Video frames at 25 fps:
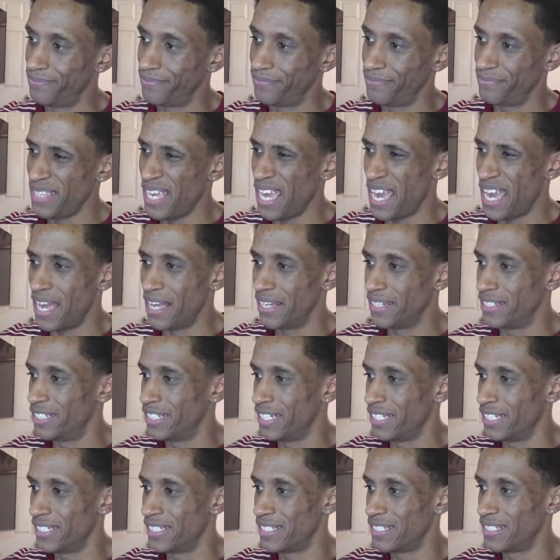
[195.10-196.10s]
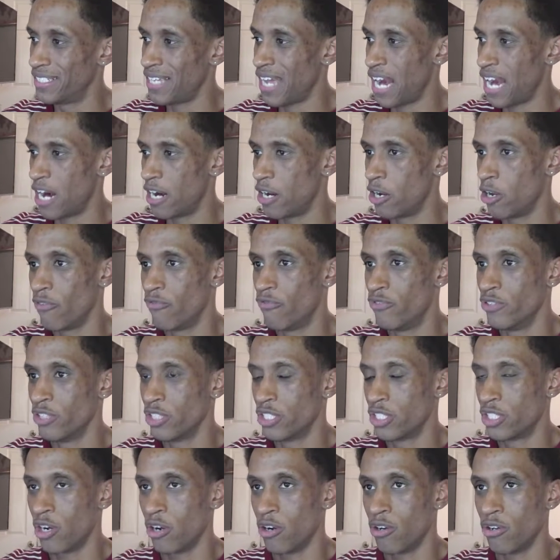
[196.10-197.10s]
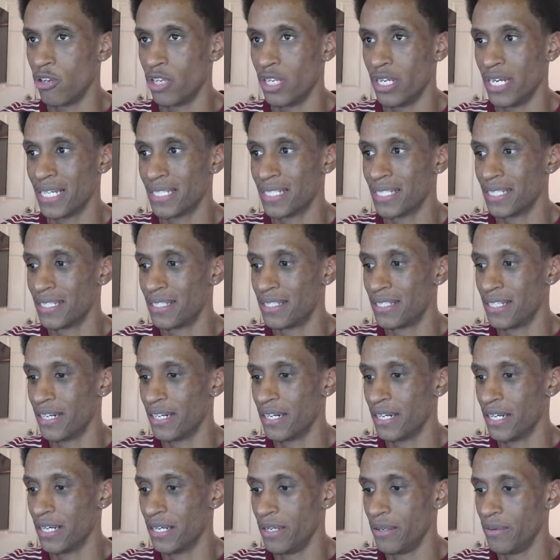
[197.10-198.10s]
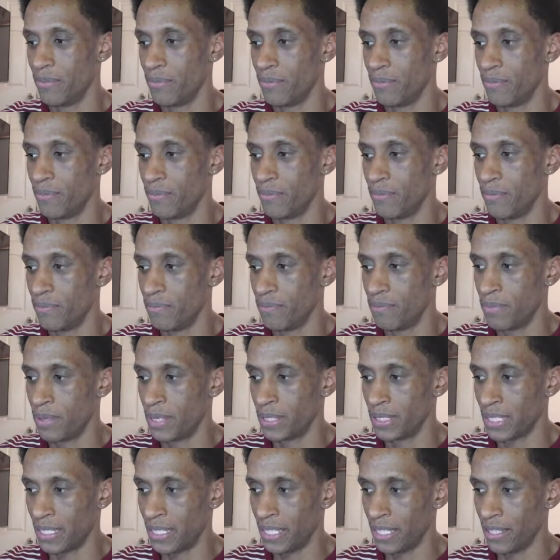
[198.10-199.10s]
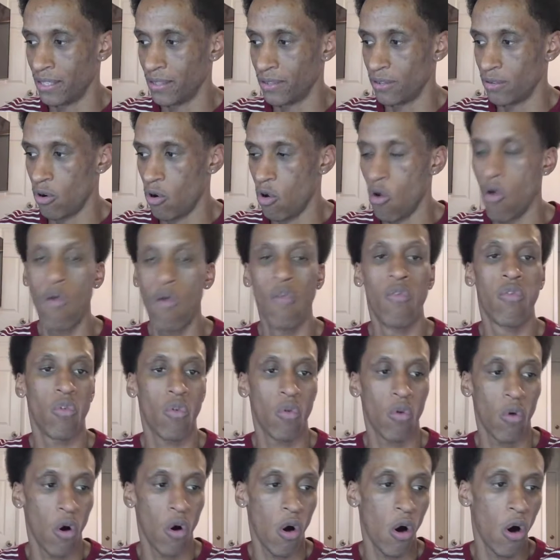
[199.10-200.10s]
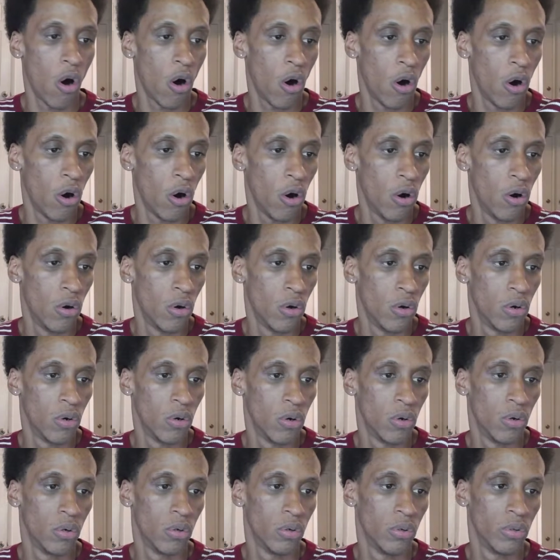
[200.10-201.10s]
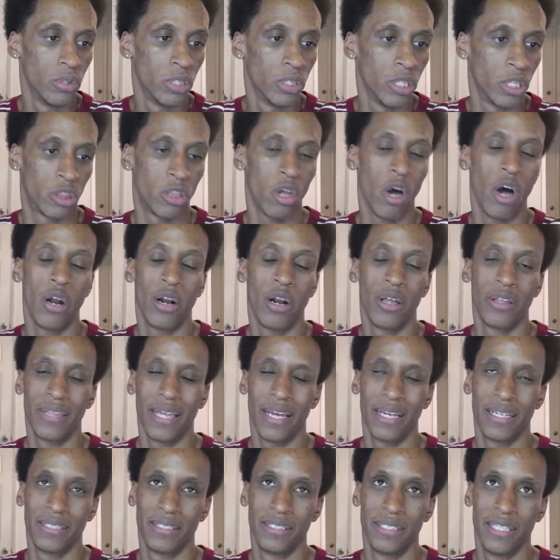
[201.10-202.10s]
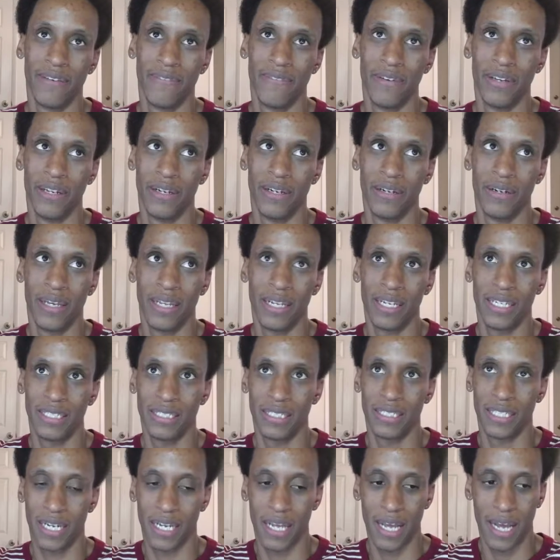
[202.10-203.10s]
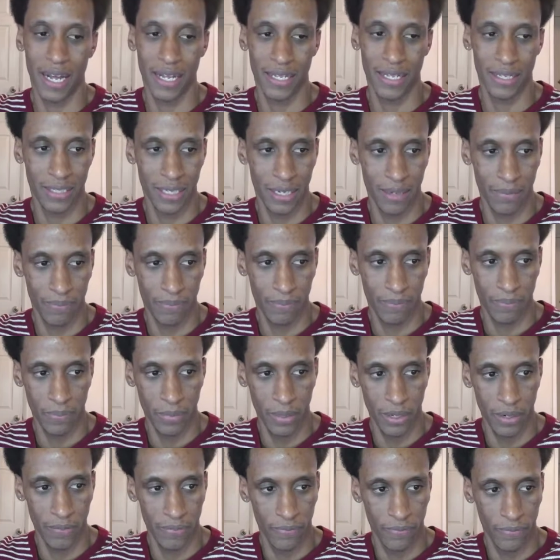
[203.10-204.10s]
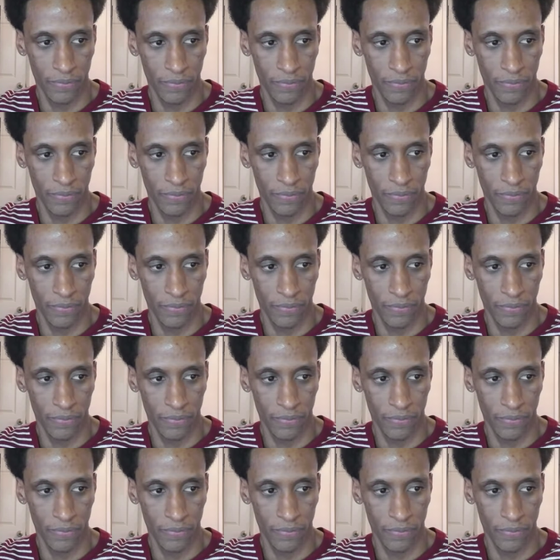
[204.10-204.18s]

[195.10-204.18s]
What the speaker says: yeah, it's just, I don't know if it's totally necessary, because I think overall the thought of Thanksgiving, at least in the concept of